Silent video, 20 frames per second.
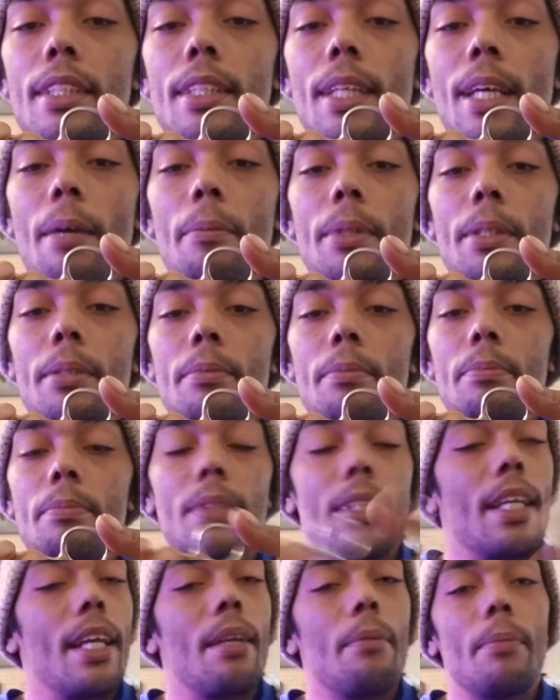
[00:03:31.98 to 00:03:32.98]
I mean,
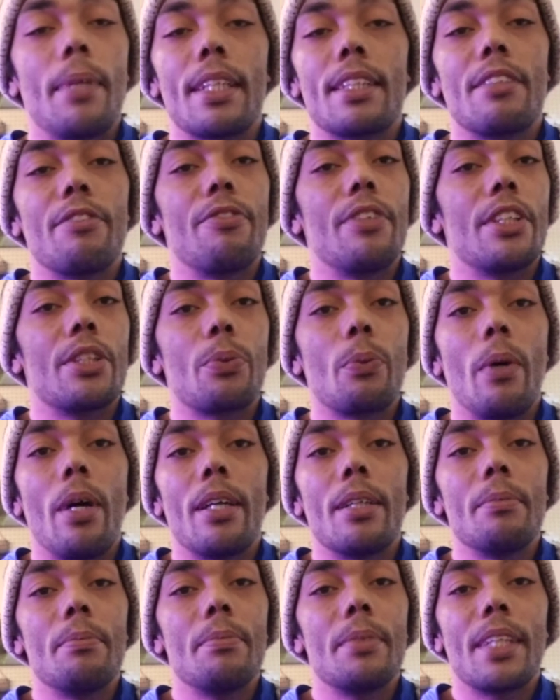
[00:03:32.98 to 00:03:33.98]
you gotta make the fish
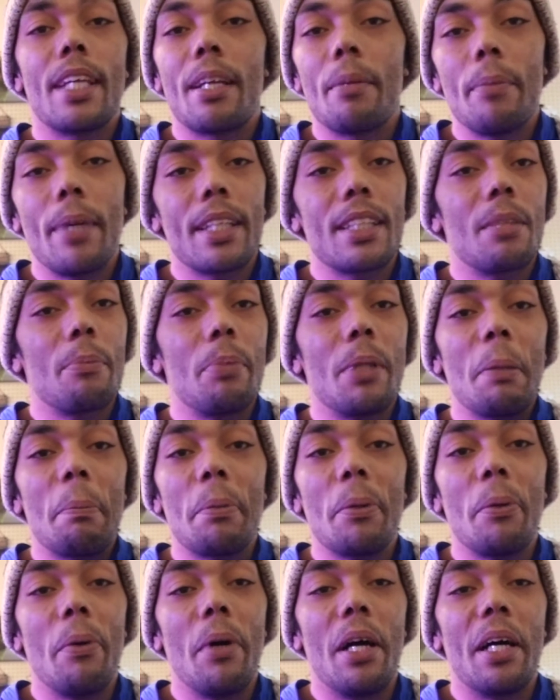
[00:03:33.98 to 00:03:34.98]
want them, you gotta make the
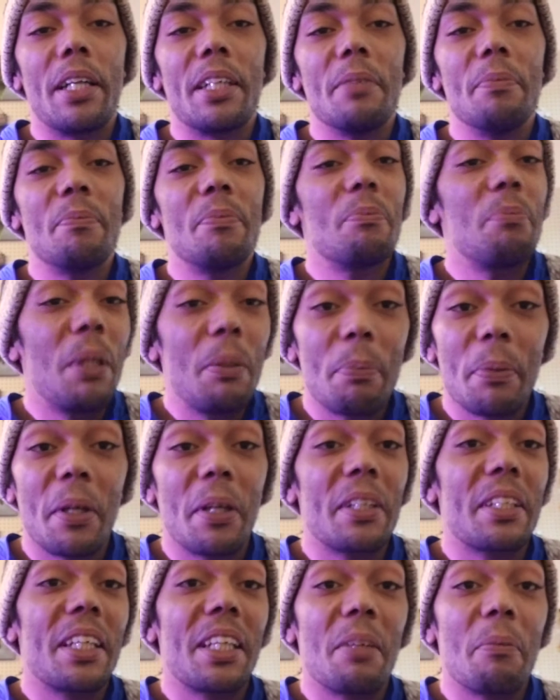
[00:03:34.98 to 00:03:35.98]
people want them. People
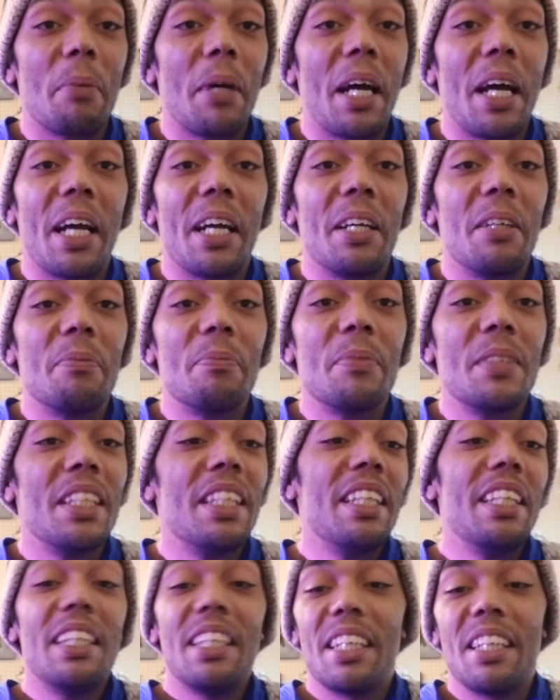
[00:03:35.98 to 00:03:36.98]
aren't gonna buy them
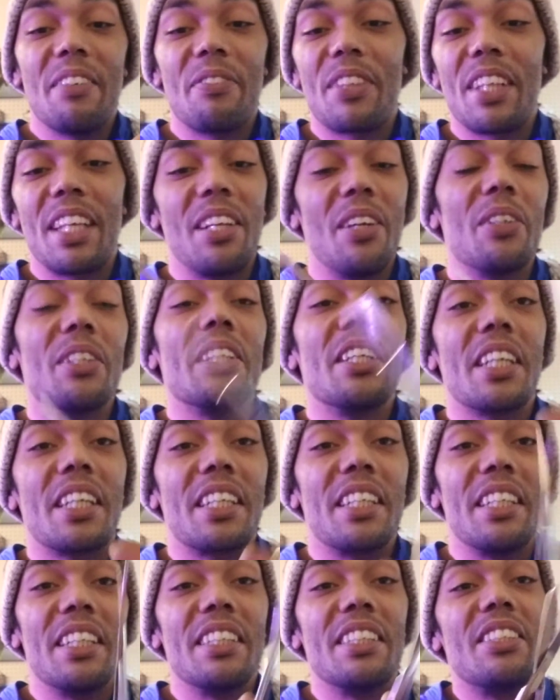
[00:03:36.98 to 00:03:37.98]
if they don't look
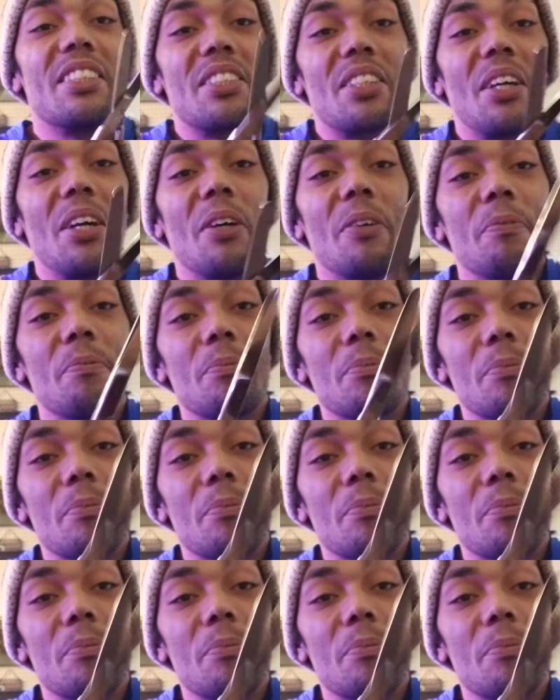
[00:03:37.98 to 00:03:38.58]
good, so